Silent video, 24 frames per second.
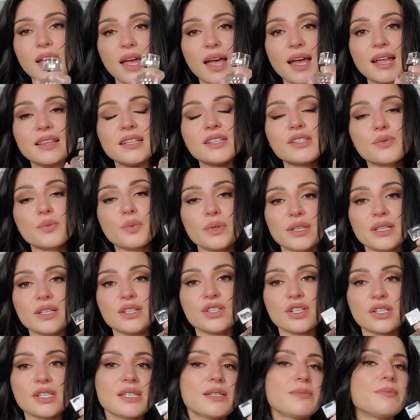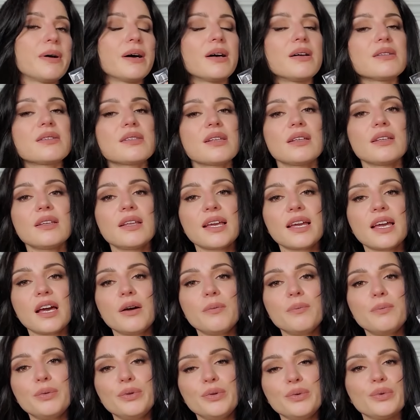And this really just smells like a
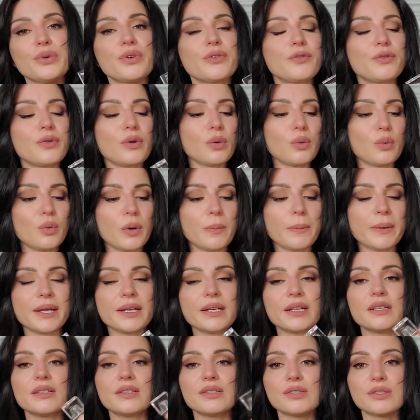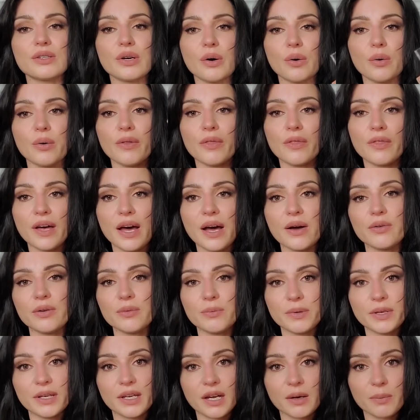beautiful woman. So that
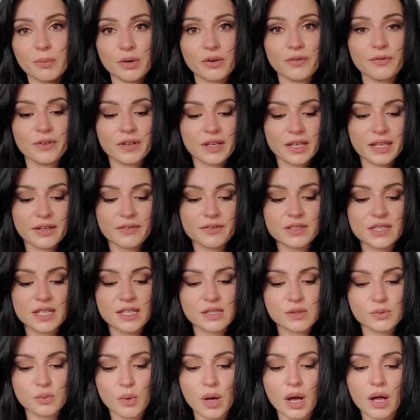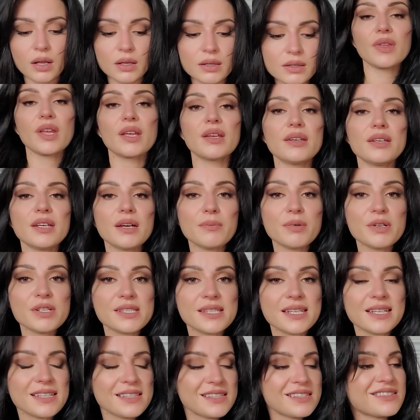would be a perfect gift as well. Number
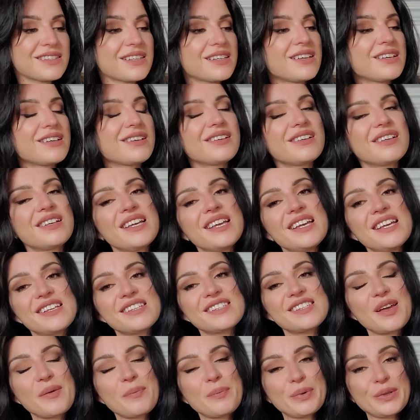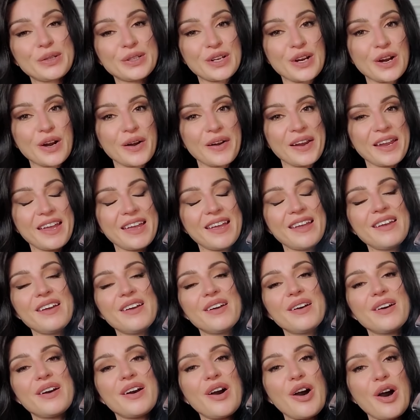six, is Bulgari
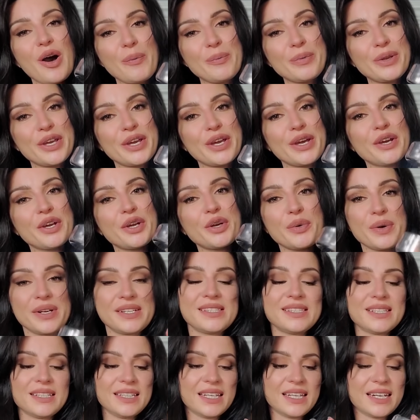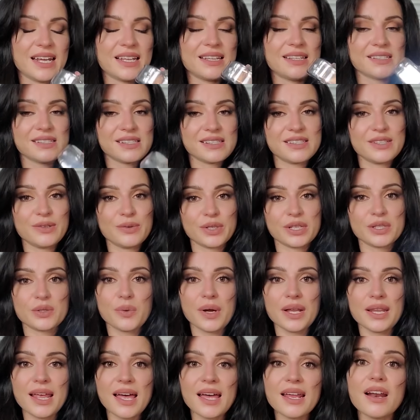Omnia Crystalline, and this is the Eau de
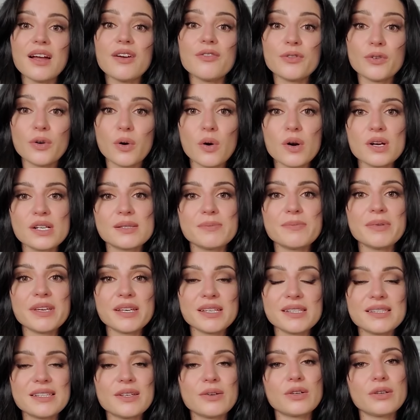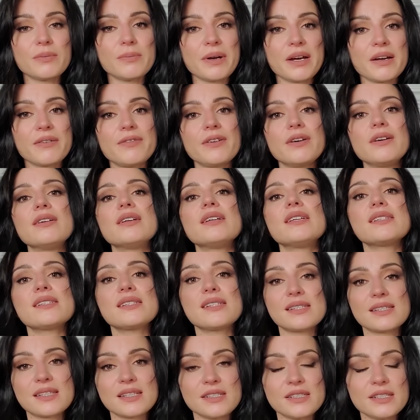Toilette, of course, because the Eau de Parfum is
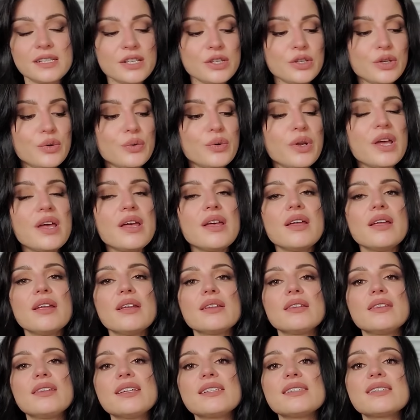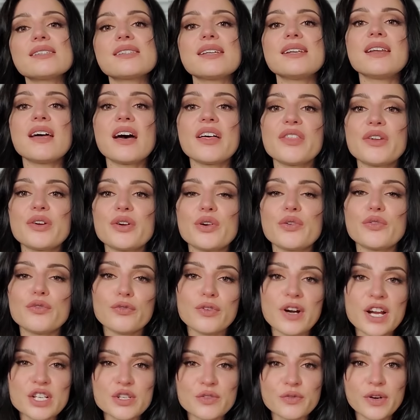discontinued. This is another
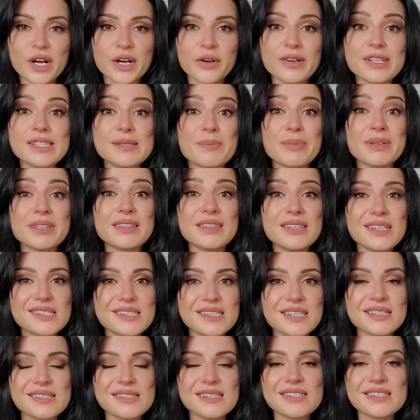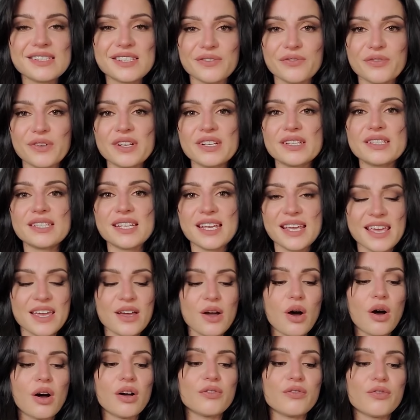fresh fragrance, but this is a different take
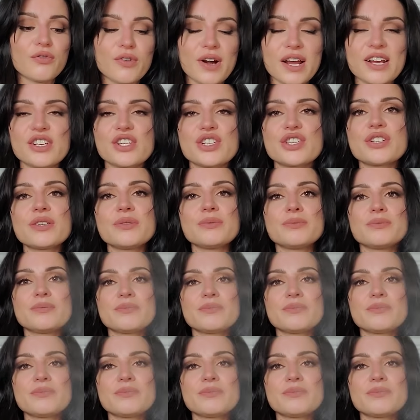on fresh.